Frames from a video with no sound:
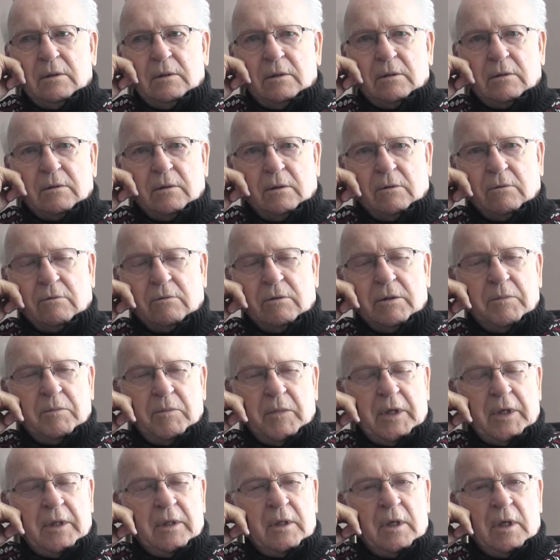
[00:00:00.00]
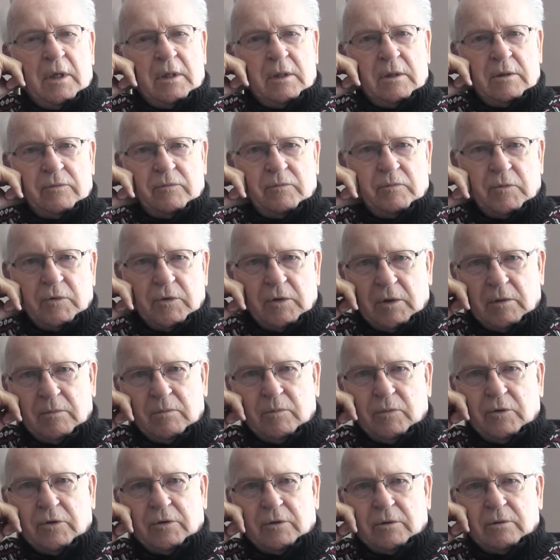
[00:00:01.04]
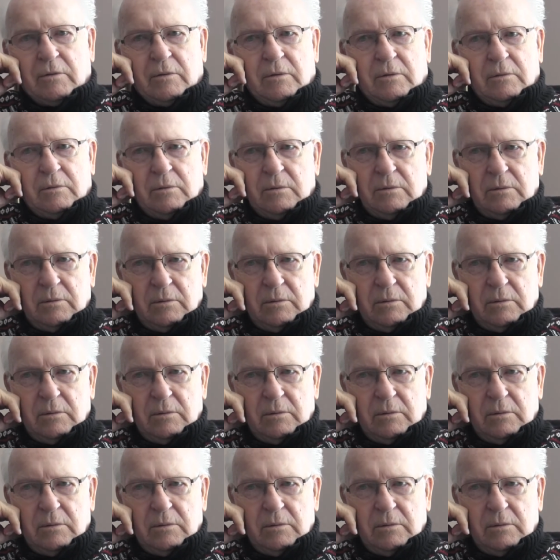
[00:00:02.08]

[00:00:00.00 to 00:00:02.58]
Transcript: So we may not have bought books.